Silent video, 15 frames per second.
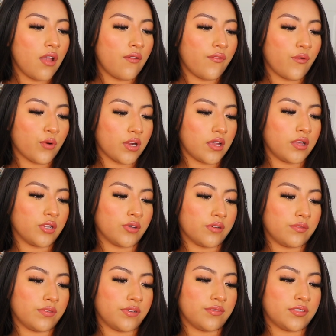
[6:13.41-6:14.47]

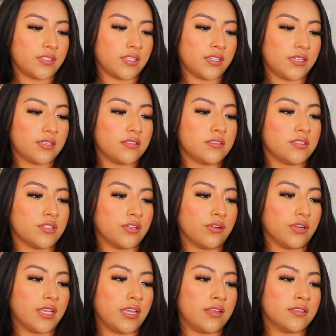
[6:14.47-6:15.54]
450
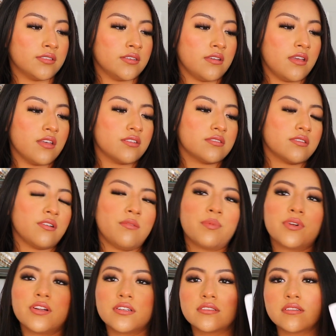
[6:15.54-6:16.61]
degrees. So
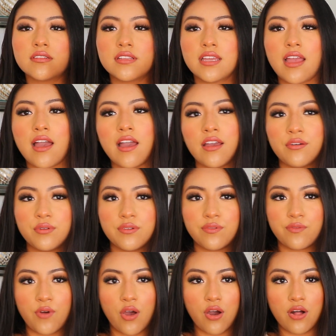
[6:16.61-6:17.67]
personally, I would
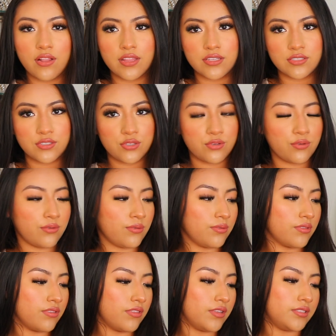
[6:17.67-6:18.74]
fall
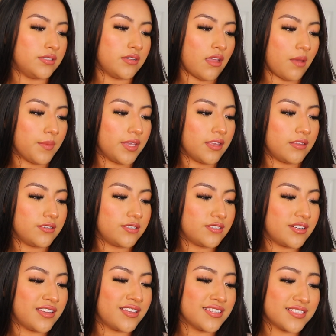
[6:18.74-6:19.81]
into the
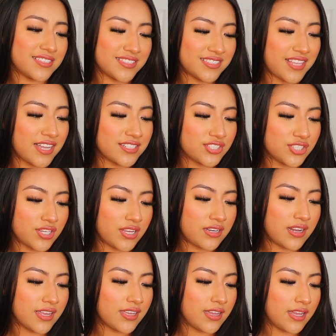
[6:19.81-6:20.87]
damaged section,
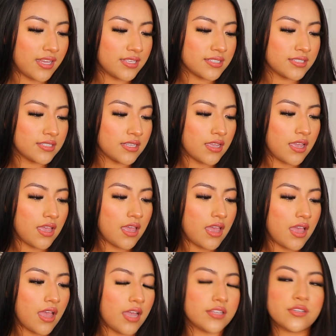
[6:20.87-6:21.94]
I guess.
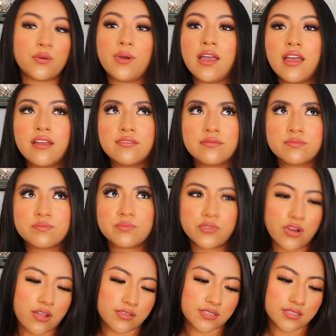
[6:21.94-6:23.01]
I don't have
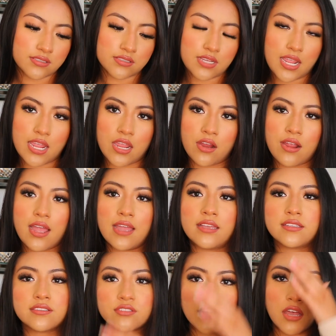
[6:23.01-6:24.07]
processed hair. I
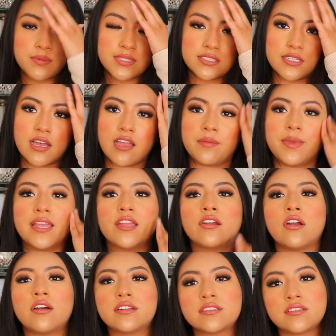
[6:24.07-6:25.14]
stopped dyeing my hair,
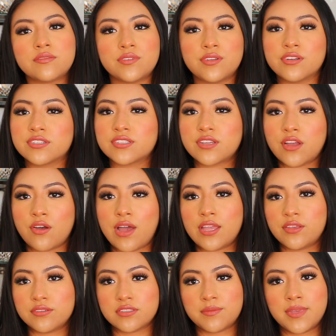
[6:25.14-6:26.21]
honestly, a few years ago.
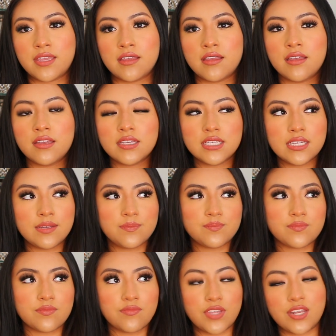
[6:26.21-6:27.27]
I used to make
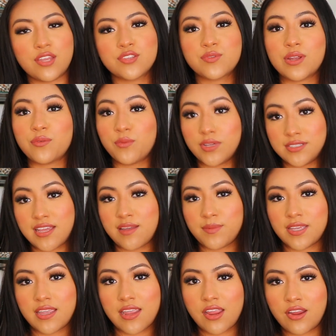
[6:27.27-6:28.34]
videos where I would dye
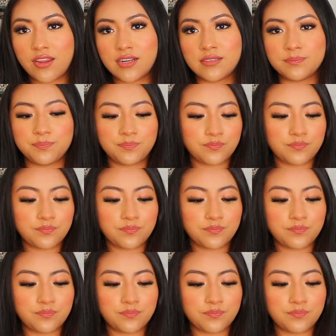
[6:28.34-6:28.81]
my hair, and